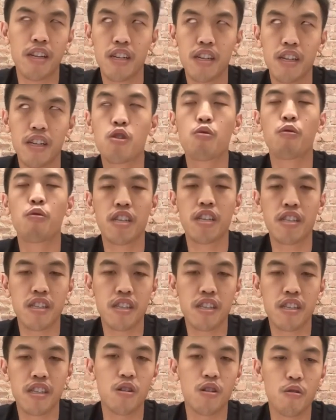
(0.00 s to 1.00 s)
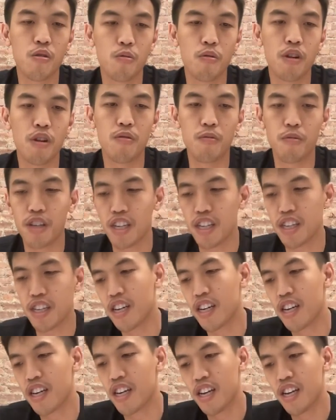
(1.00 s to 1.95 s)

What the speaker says: I think 2 weeks ago when we